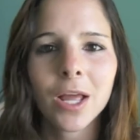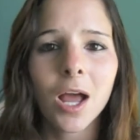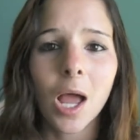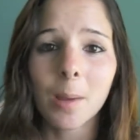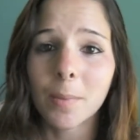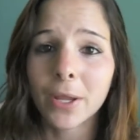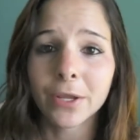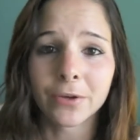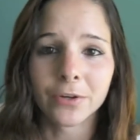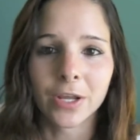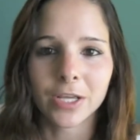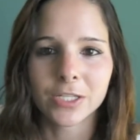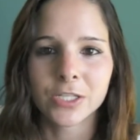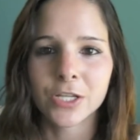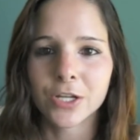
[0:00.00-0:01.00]
I might go
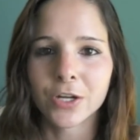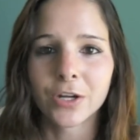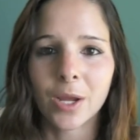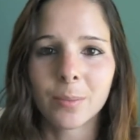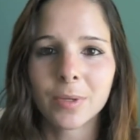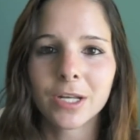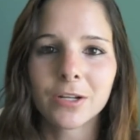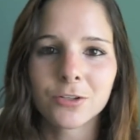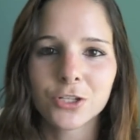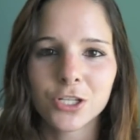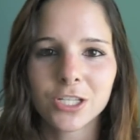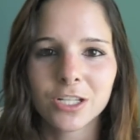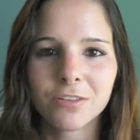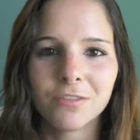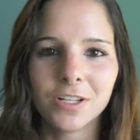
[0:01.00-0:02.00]
next year. I mean, it was just
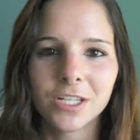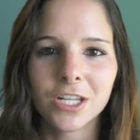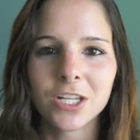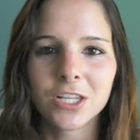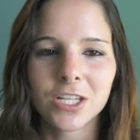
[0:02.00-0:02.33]
convenient